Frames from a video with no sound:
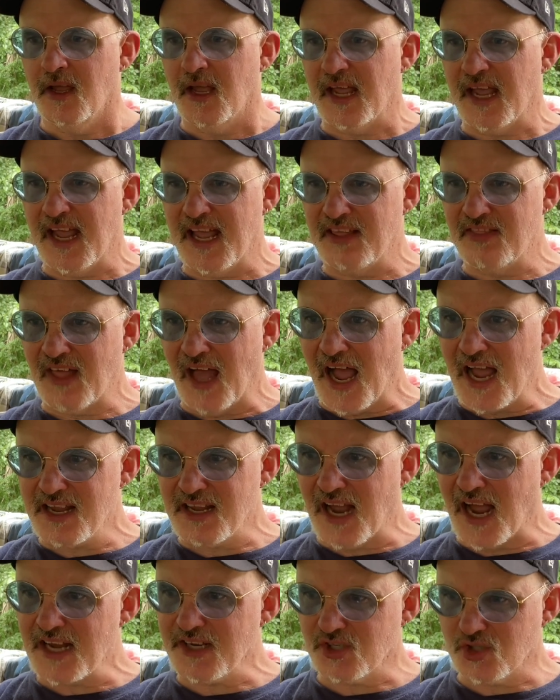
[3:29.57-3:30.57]
And
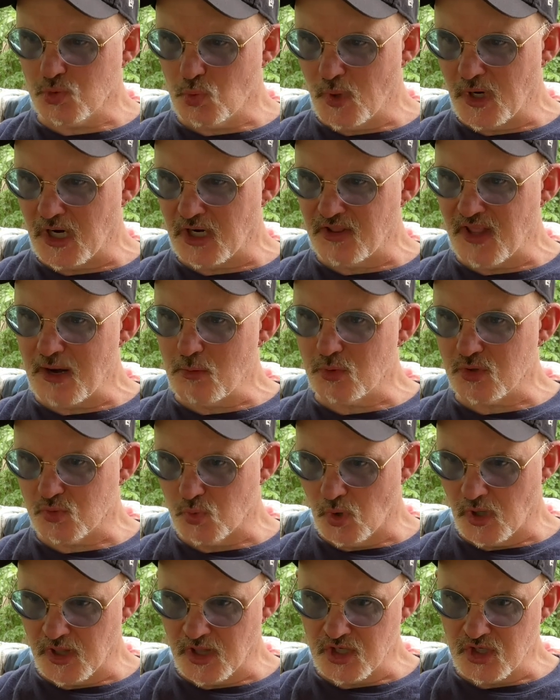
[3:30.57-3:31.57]
I swear that was
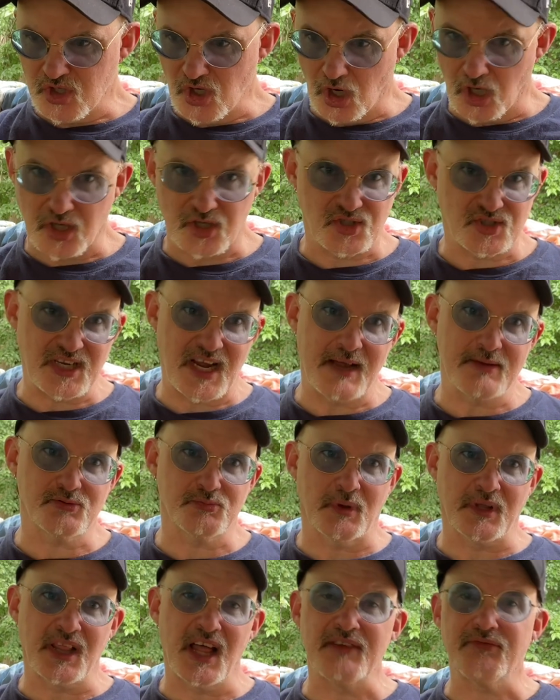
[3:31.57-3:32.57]
one of the darkest times of
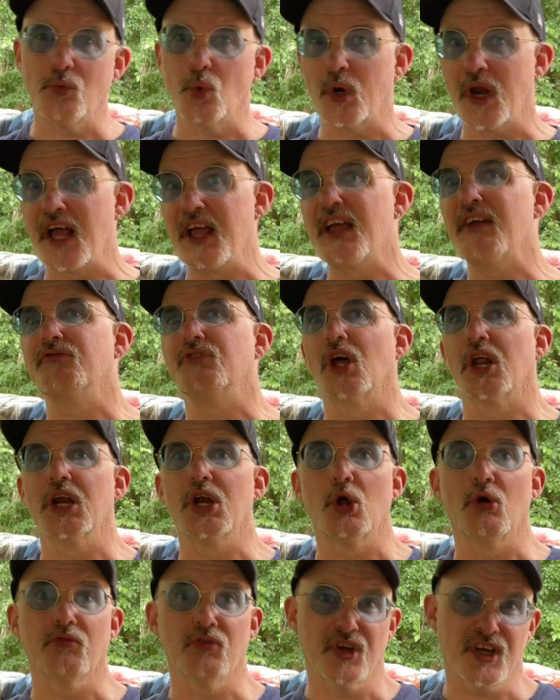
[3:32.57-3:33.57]
my life. Would I have done it
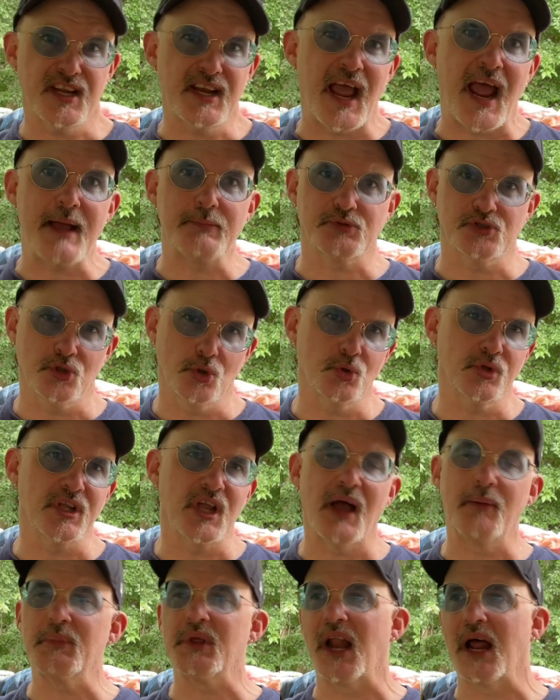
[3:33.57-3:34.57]
over again? Absolutely.
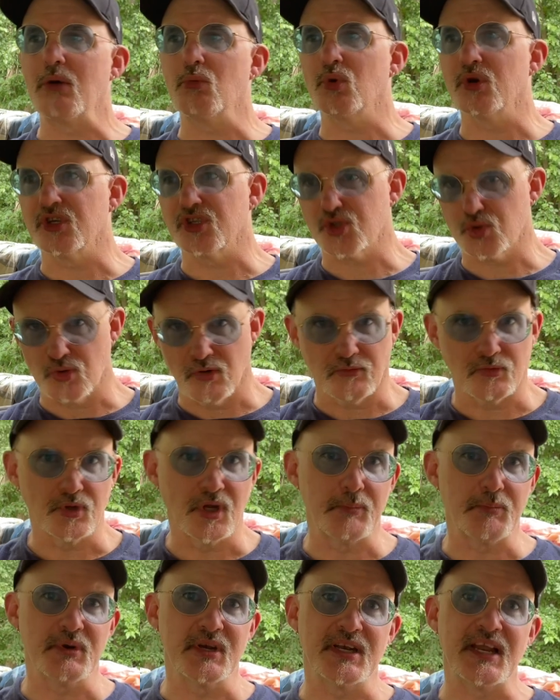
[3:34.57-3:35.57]
I would have shriveled
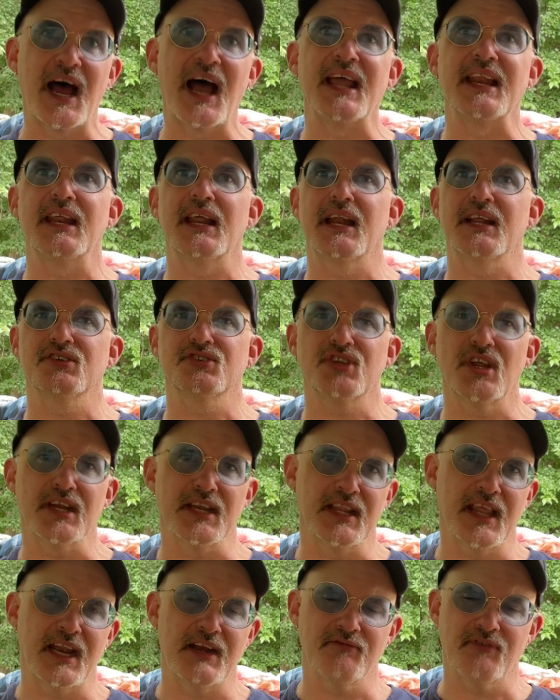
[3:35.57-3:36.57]
up and died had I stayed
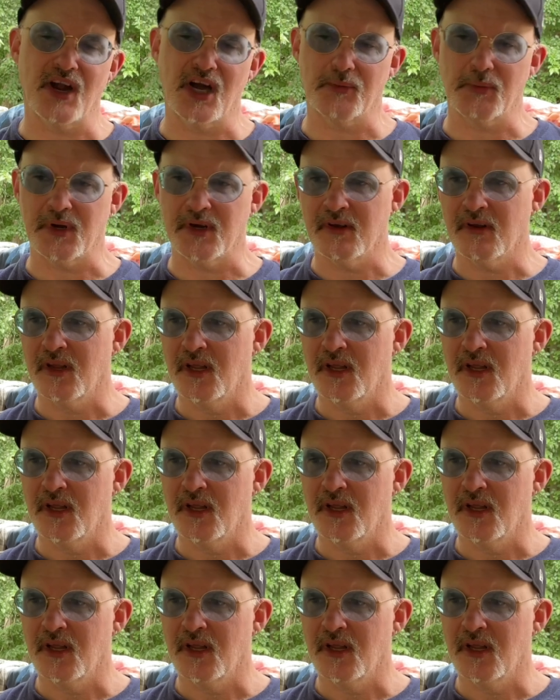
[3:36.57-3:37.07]
in that environment.